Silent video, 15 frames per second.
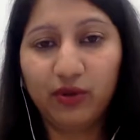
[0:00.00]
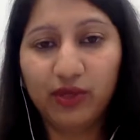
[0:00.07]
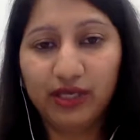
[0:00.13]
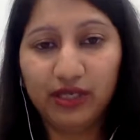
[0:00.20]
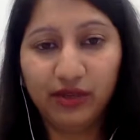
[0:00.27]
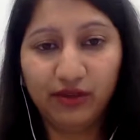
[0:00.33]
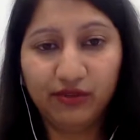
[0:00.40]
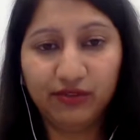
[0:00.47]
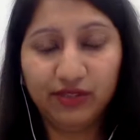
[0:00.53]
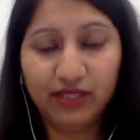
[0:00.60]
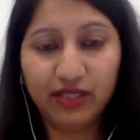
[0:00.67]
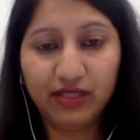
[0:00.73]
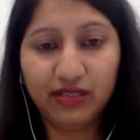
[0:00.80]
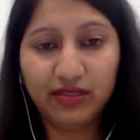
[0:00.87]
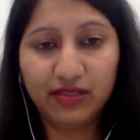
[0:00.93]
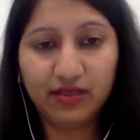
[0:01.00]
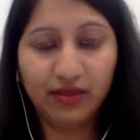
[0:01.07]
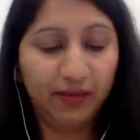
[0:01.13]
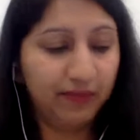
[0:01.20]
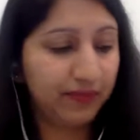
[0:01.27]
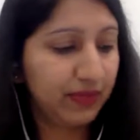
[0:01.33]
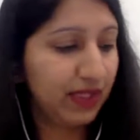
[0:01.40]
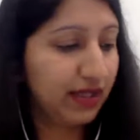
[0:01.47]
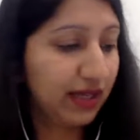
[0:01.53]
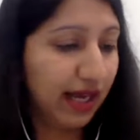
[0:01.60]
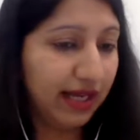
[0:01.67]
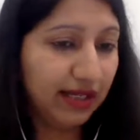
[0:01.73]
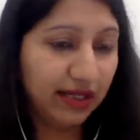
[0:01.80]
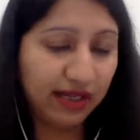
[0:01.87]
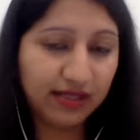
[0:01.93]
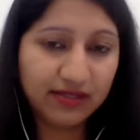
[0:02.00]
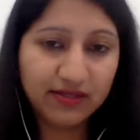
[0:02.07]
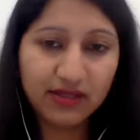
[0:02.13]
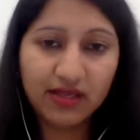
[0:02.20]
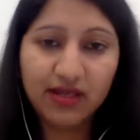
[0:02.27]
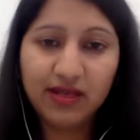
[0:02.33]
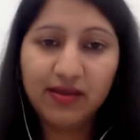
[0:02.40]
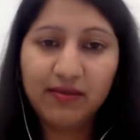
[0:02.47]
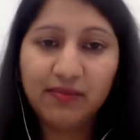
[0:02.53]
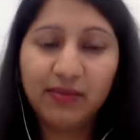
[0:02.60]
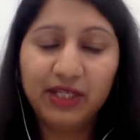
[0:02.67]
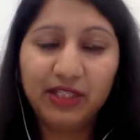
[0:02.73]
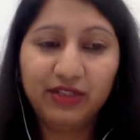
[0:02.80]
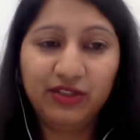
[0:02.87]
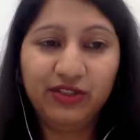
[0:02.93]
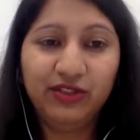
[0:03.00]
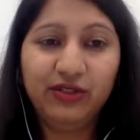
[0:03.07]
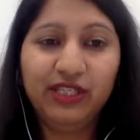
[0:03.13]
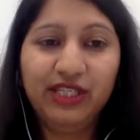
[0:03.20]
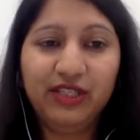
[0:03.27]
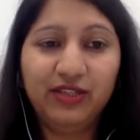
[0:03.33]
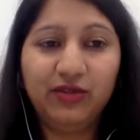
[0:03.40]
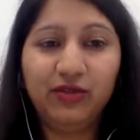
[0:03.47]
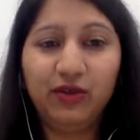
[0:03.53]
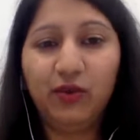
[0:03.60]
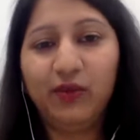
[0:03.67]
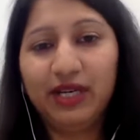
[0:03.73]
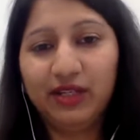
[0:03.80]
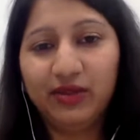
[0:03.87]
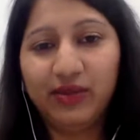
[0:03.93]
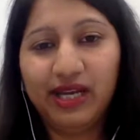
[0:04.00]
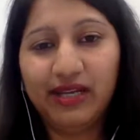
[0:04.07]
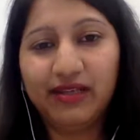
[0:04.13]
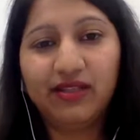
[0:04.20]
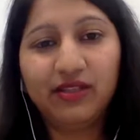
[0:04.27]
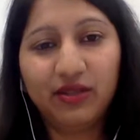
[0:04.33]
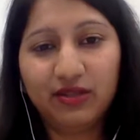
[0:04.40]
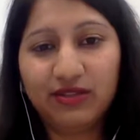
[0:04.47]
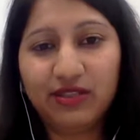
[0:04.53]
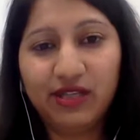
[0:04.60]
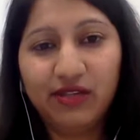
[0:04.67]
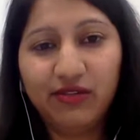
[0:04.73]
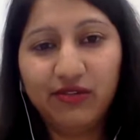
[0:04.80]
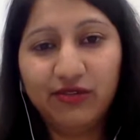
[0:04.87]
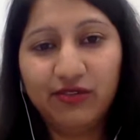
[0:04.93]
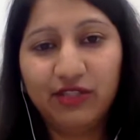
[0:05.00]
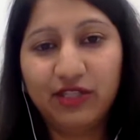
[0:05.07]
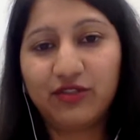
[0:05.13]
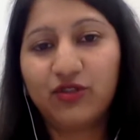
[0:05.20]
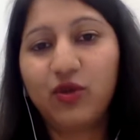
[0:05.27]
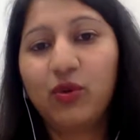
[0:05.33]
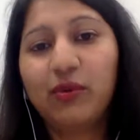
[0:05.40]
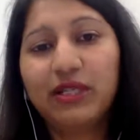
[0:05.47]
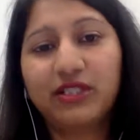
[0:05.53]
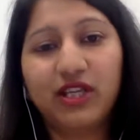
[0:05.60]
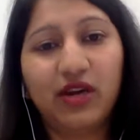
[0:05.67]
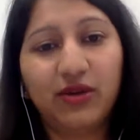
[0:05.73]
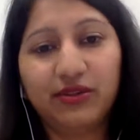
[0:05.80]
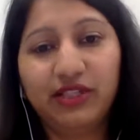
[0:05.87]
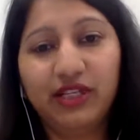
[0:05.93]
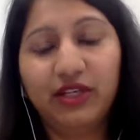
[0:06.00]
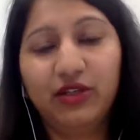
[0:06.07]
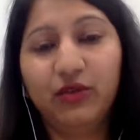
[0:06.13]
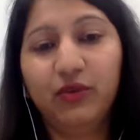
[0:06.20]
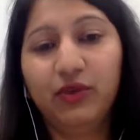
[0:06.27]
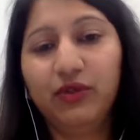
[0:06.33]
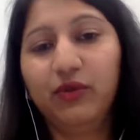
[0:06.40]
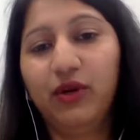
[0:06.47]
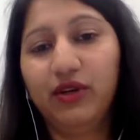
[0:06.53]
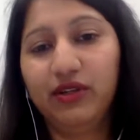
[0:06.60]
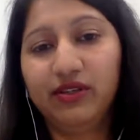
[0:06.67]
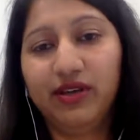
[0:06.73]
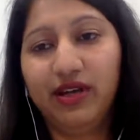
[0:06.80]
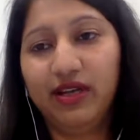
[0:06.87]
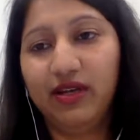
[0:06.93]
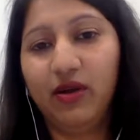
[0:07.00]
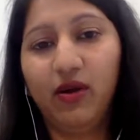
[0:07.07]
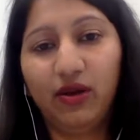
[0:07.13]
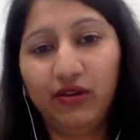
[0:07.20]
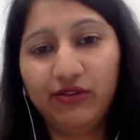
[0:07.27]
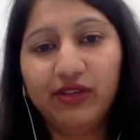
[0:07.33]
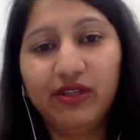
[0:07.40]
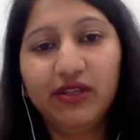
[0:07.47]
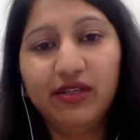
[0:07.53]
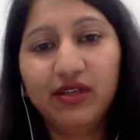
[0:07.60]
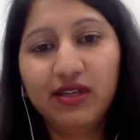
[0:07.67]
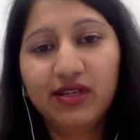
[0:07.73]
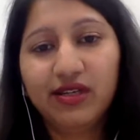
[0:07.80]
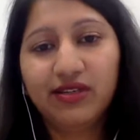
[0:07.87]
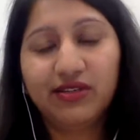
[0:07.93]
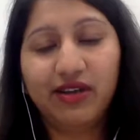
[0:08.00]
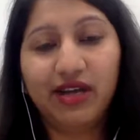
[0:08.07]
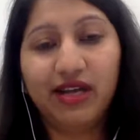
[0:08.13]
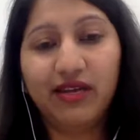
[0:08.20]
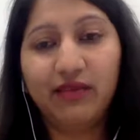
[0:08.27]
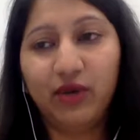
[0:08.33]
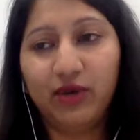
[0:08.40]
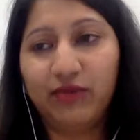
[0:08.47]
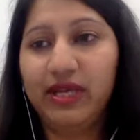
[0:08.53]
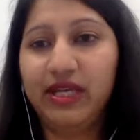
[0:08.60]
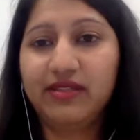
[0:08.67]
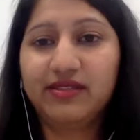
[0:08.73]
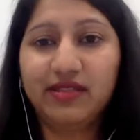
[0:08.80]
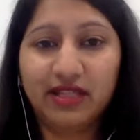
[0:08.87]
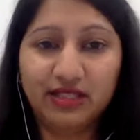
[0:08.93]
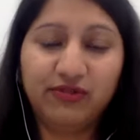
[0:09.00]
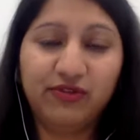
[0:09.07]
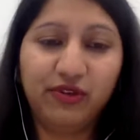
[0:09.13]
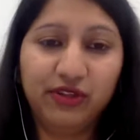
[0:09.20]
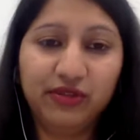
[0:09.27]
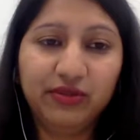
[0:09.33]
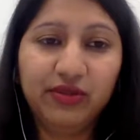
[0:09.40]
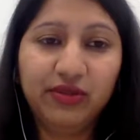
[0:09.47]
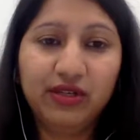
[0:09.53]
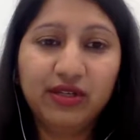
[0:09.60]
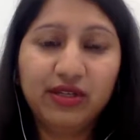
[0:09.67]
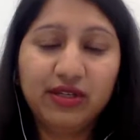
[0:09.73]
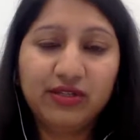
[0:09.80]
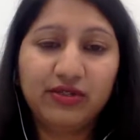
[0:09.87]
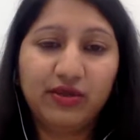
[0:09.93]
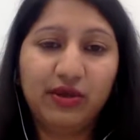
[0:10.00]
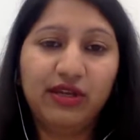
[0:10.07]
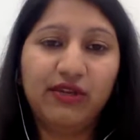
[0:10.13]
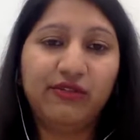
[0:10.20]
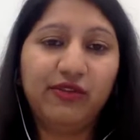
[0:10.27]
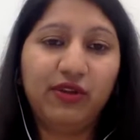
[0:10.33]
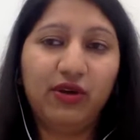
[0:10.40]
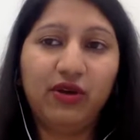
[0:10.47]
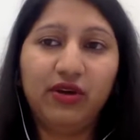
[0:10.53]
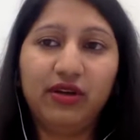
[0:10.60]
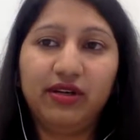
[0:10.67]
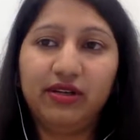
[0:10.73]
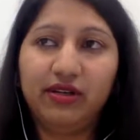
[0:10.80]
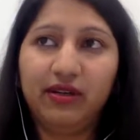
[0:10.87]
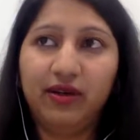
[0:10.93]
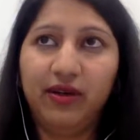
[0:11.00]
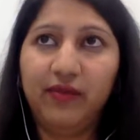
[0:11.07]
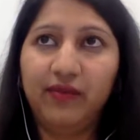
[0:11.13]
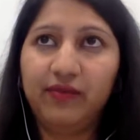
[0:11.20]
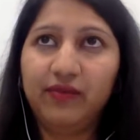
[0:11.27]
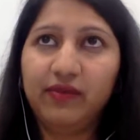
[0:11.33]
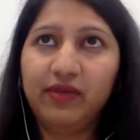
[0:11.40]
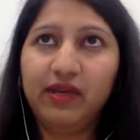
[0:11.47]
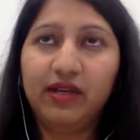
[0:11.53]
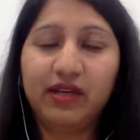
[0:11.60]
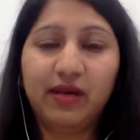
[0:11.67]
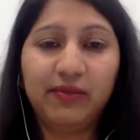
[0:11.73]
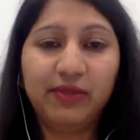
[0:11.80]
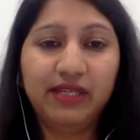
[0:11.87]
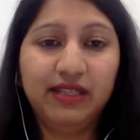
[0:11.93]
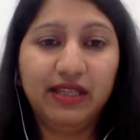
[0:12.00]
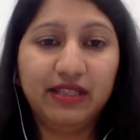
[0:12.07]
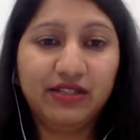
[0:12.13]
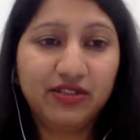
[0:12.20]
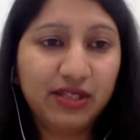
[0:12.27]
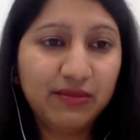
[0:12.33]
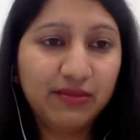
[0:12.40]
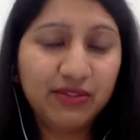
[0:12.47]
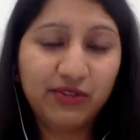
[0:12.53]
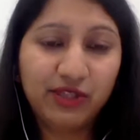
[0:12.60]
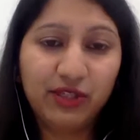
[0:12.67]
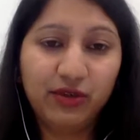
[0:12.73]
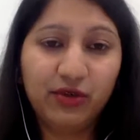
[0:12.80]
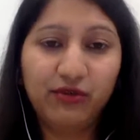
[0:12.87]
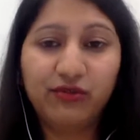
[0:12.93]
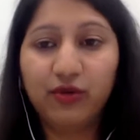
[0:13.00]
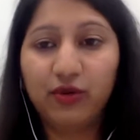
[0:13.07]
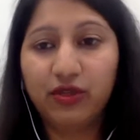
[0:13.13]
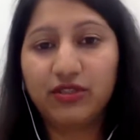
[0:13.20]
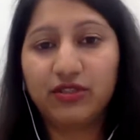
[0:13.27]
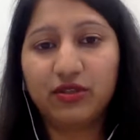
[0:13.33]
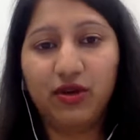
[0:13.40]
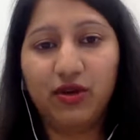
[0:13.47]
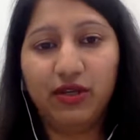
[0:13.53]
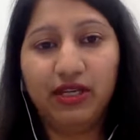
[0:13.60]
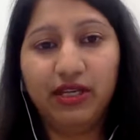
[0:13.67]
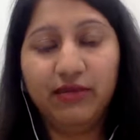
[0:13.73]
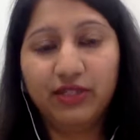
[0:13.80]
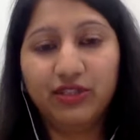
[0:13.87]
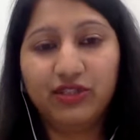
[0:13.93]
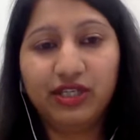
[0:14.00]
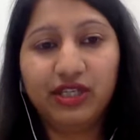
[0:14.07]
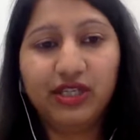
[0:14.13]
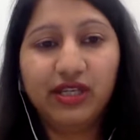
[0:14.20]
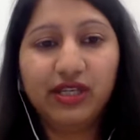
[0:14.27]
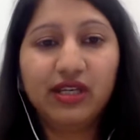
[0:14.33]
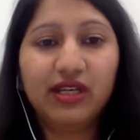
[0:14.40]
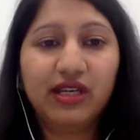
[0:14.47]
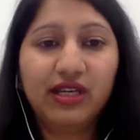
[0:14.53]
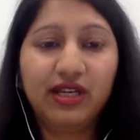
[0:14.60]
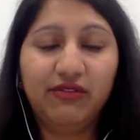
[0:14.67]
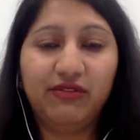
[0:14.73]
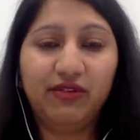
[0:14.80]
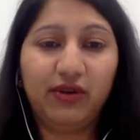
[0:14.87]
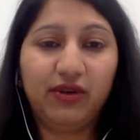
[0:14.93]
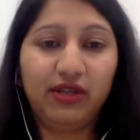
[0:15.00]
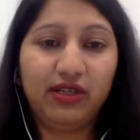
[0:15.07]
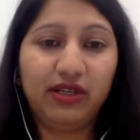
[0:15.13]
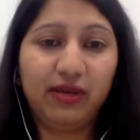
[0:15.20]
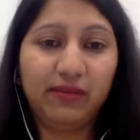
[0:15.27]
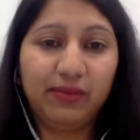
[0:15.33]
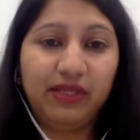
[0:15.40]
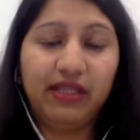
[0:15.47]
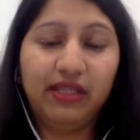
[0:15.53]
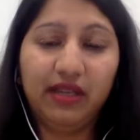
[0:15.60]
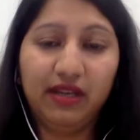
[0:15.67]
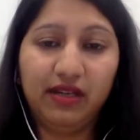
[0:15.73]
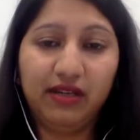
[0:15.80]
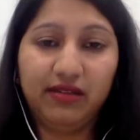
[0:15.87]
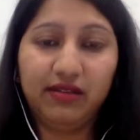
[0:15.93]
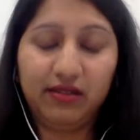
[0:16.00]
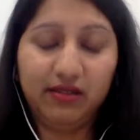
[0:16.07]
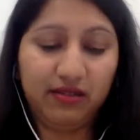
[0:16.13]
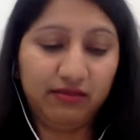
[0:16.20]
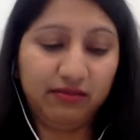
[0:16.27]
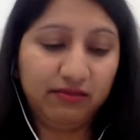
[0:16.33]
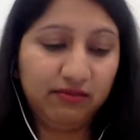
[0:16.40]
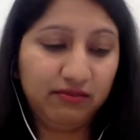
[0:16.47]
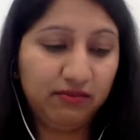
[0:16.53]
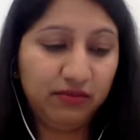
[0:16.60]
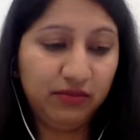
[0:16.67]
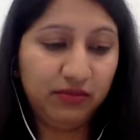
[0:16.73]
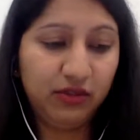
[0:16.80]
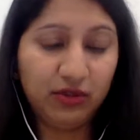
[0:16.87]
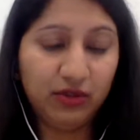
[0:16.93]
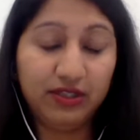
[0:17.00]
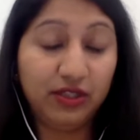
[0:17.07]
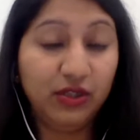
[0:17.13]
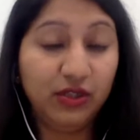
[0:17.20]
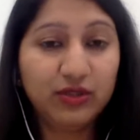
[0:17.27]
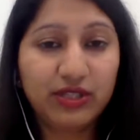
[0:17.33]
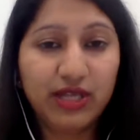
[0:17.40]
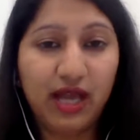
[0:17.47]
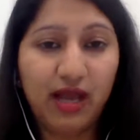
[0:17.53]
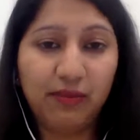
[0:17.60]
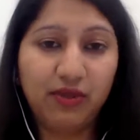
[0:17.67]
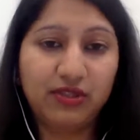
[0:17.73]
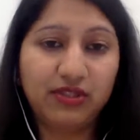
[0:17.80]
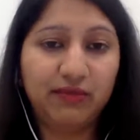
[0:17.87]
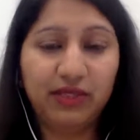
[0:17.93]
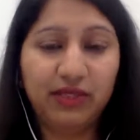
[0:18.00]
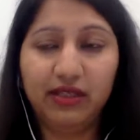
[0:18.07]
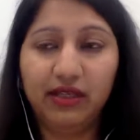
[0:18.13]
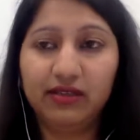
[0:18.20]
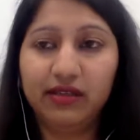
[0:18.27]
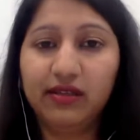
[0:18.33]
follow any of these guidelines, but you need to know when to edit yourself. There's so much out there, you wouldn't want to try all of it. Try what makes sense for you. So if you're a company that streams video, focus on imagery. If you're a company that it's a news app or